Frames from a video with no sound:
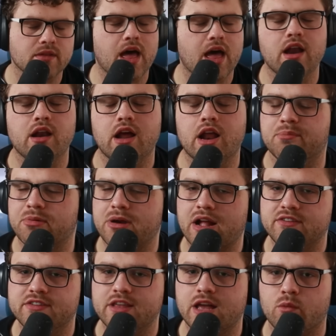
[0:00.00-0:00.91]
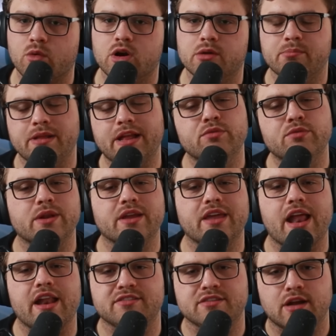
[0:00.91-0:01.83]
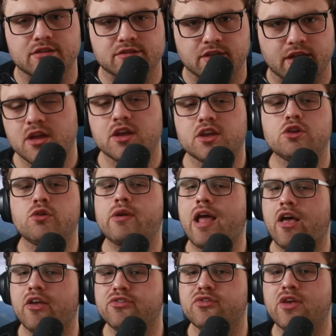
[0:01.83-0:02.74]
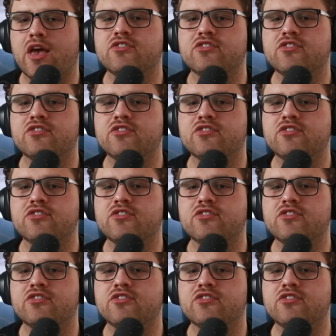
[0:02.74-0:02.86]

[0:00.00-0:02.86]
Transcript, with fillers: don't know how to pronounce that word, but that's what it kind of sounds like. You know what else has